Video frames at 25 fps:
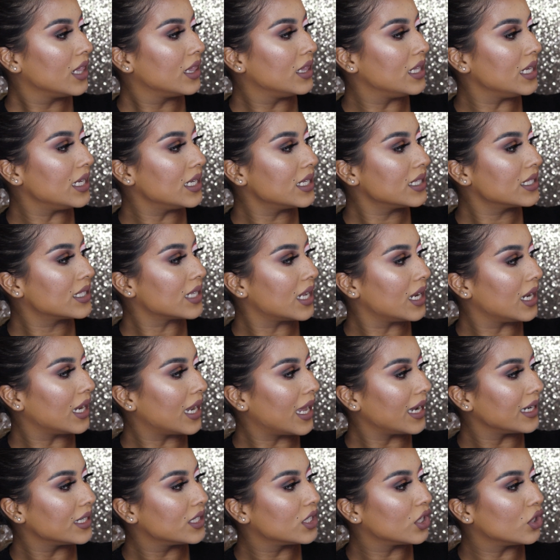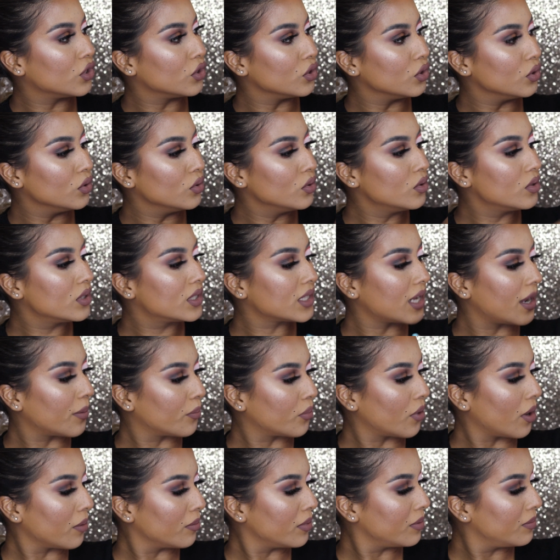These lighter nudes are
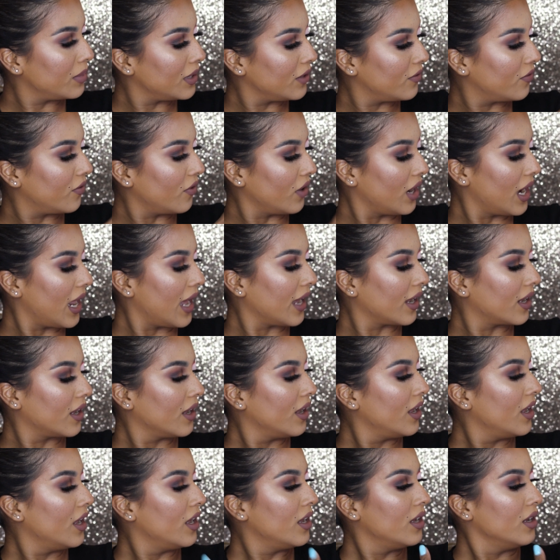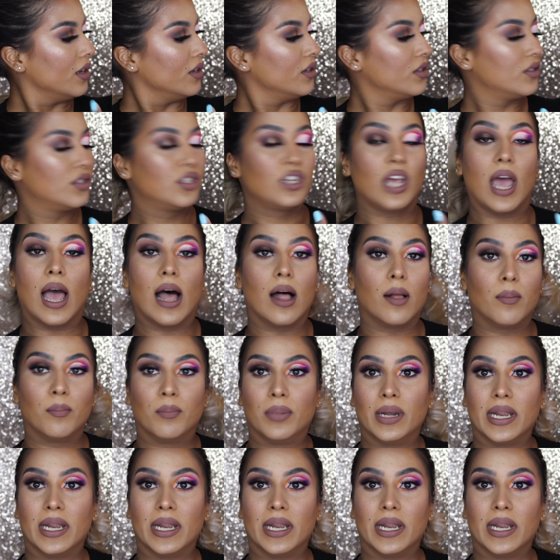probably for like to help